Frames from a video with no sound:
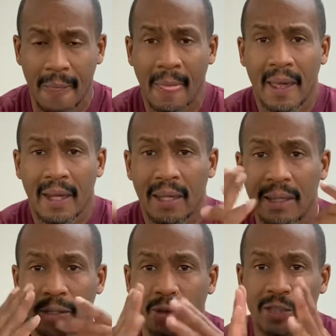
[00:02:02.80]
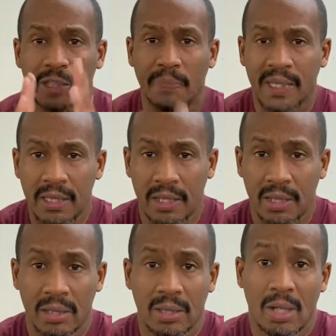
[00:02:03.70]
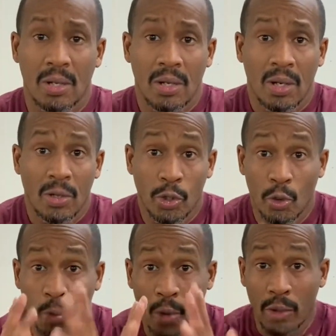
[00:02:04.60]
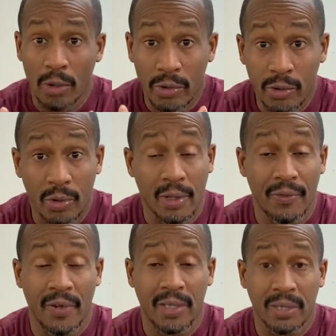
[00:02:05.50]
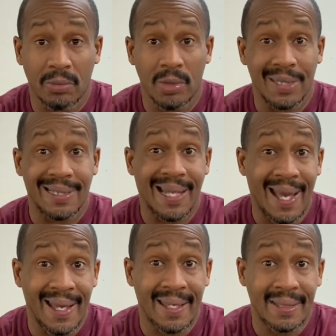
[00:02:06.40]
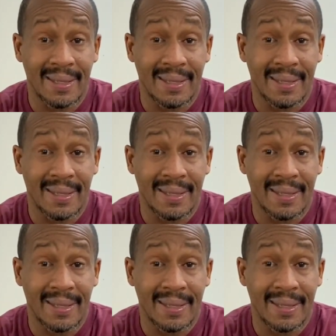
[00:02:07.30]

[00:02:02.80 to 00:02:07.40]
And then your speech, your words, your confession will align